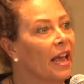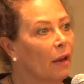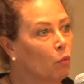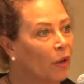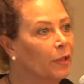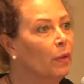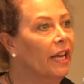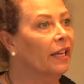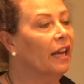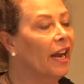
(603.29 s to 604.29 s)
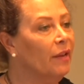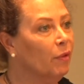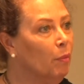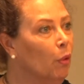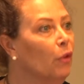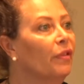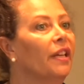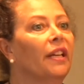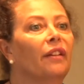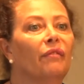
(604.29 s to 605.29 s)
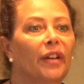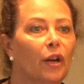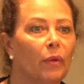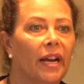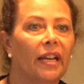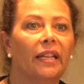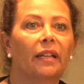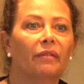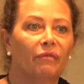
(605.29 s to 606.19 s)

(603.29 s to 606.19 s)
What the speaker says: And once we can kind of improve it, invigorate it,